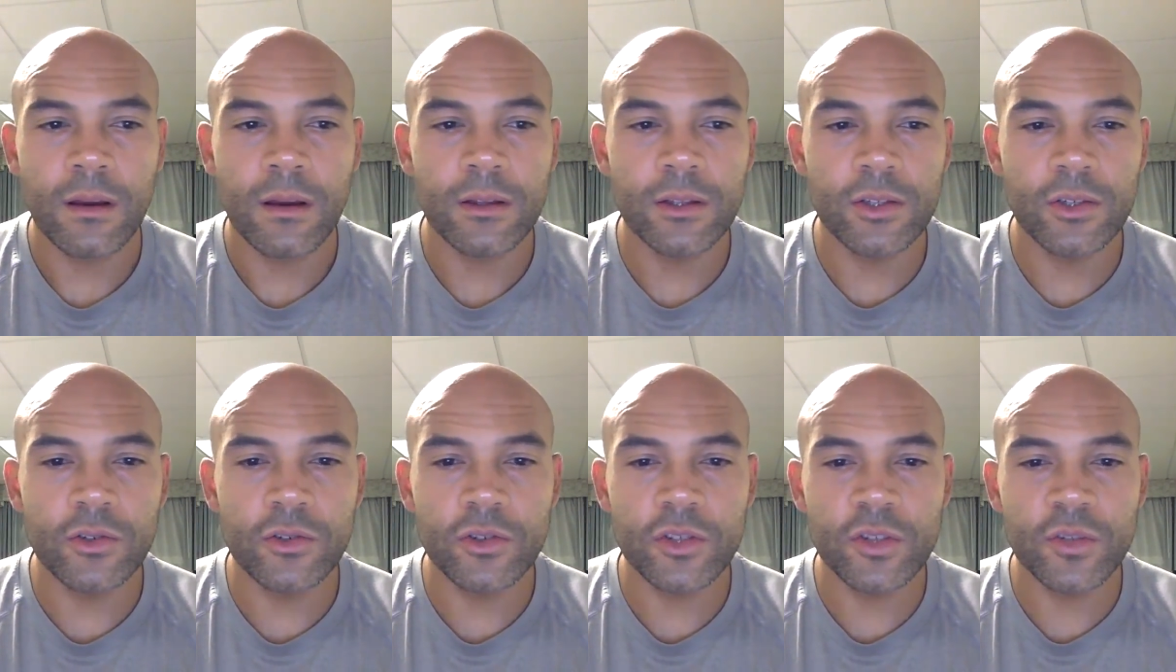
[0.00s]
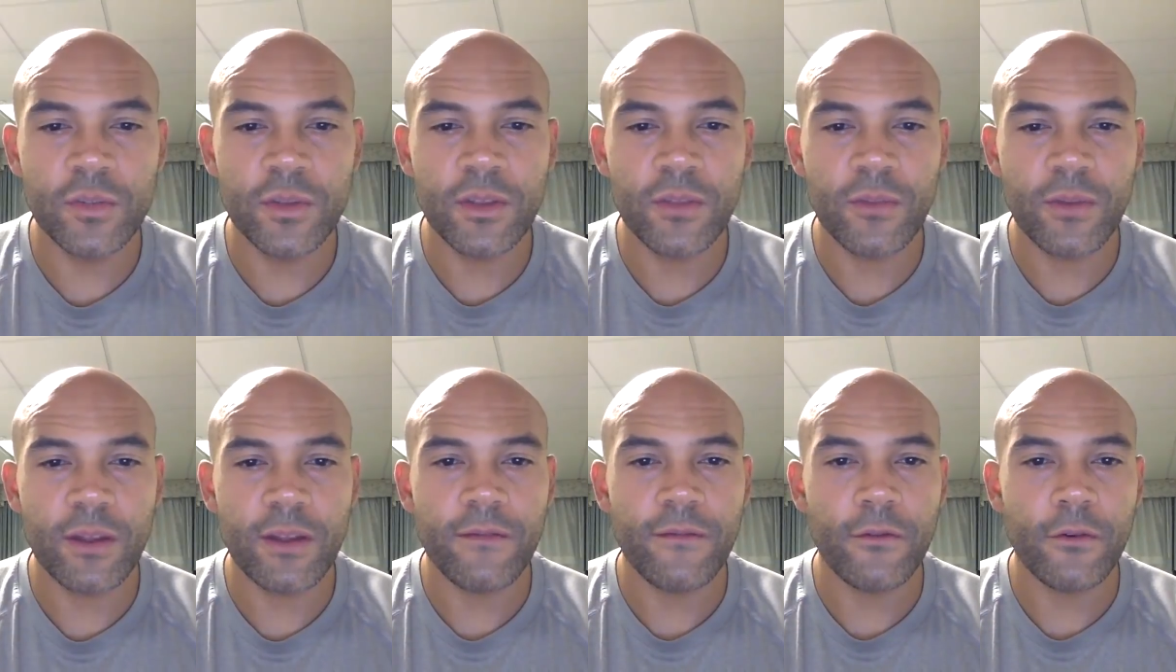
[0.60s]
Juju Smith
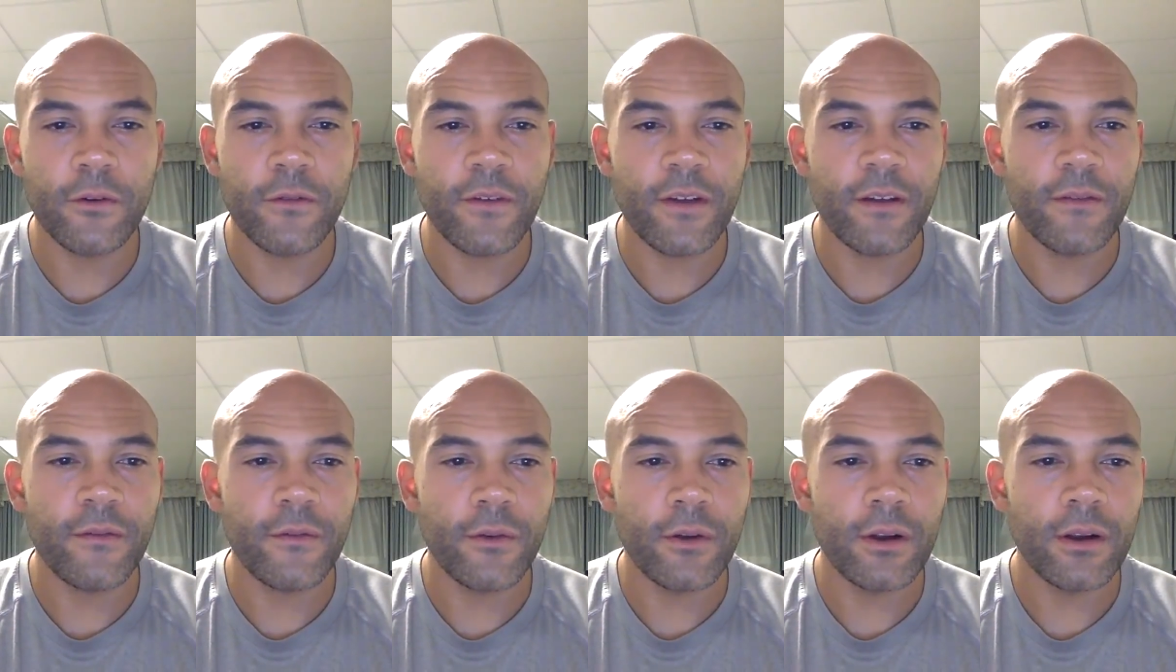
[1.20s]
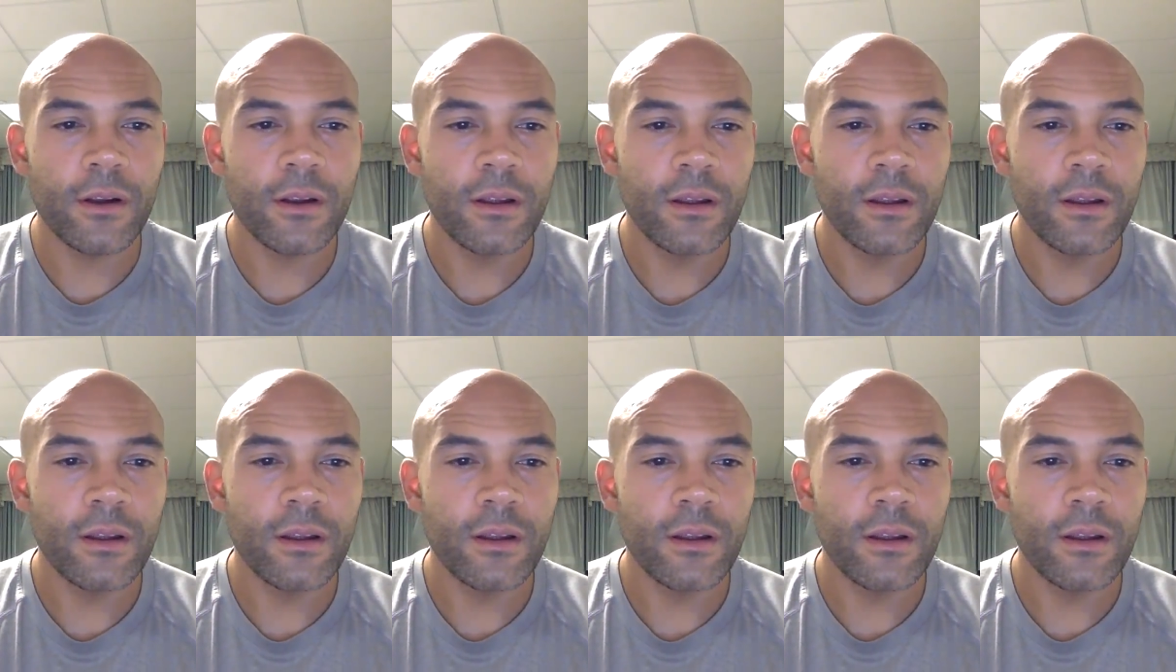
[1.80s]
ran a 4.54.